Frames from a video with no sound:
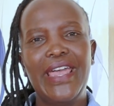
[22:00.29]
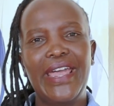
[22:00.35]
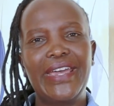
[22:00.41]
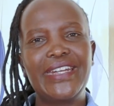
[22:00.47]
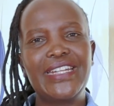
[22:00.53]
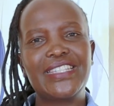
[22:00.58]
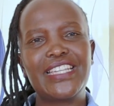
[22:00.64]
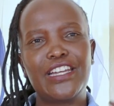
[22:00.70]

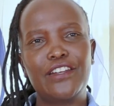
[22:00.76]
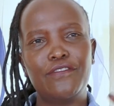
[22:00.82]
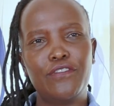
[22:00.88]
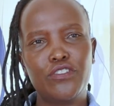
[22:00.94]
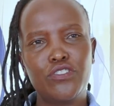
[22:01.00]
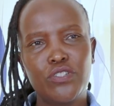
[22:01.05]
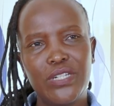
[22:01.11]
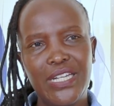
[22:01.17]
And it's
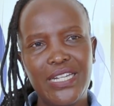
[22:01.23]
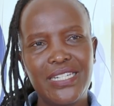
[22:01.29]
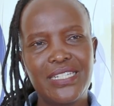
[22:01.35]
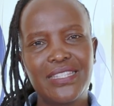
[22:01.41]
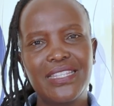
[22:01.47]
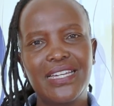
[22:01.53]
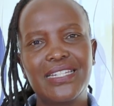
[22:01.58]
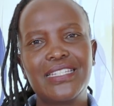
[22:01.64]

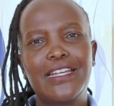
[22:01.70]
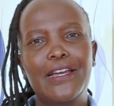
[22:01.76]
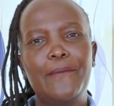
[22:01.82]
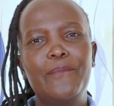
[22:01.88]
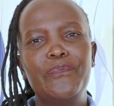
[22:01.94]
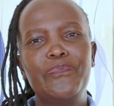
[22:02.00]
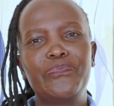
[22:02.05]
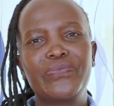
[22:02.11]
unfortunate that
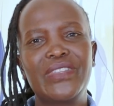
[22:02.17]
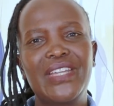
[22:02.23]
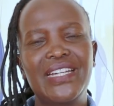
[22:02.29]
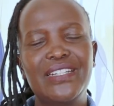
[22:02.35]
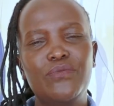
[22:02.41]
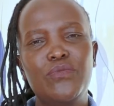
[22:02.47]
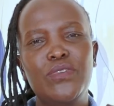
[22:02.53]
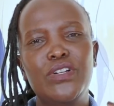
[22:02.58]

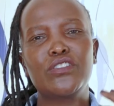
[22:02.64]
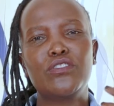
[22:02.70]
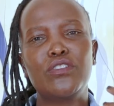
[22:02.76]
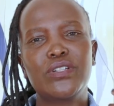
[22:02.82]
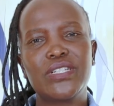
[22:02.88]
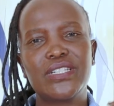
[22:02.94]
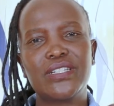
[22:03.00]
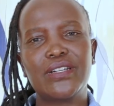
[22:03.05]
that
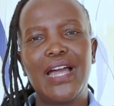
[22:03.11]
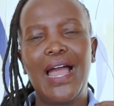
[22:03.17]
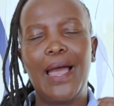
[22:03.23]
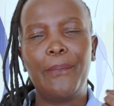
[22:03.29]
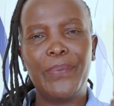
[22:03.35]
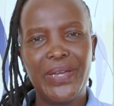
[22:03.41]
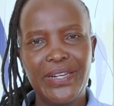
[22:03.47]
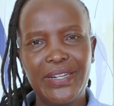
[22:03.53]
not
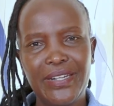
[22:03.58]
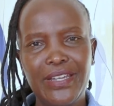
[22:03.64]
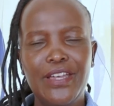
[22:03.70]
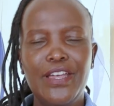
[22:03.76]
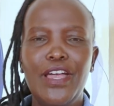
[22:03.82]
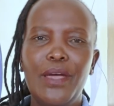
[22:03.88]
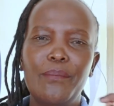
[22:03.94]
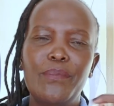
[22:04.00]
happen,
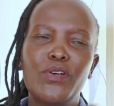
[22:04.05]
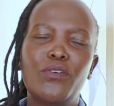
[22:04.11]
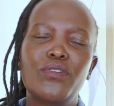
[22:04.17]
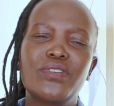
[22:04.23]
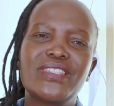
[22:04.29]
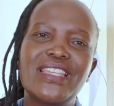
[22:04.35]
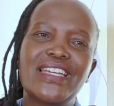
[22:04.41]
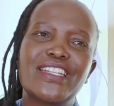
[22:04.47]

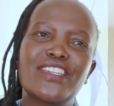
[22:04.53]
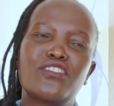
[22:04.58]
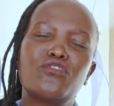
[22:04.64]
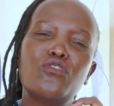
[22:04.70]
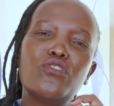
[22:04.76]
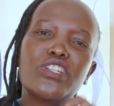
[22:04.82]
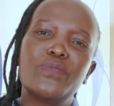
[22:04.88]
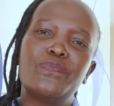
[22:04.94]
because there is
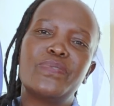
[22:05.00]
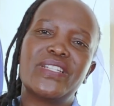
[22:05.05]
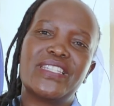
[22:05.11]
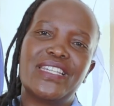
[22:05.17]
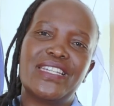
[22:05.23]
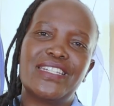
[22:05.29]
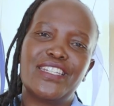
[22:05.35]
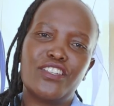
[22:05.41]
no
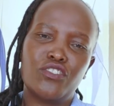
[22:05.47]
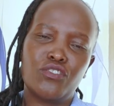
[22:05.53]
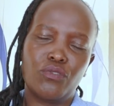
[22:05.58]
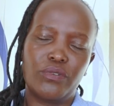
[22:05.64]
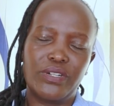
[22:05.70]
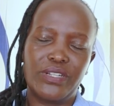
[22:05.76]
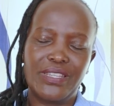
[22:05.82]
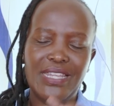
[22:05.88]
representation.